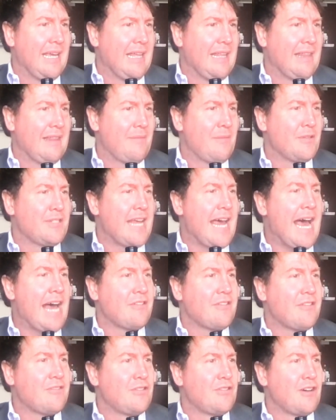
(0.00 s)
The most
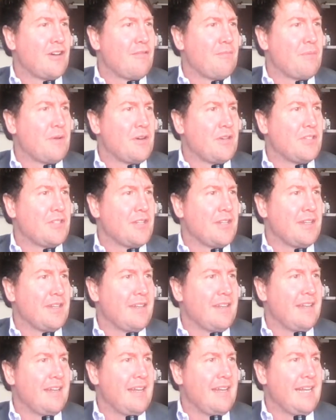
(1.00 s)
astroturf person
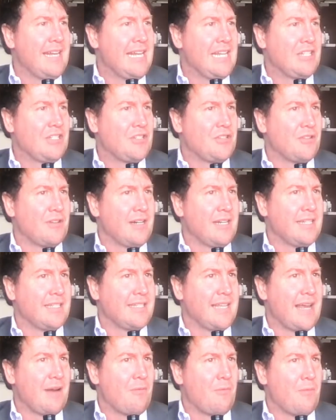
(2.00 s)
in history is
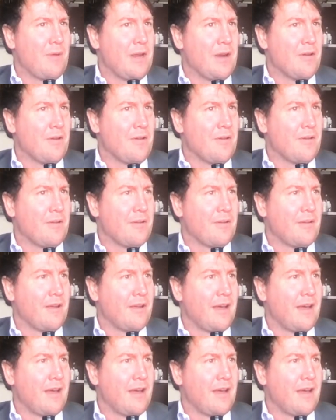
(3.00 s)
that weird.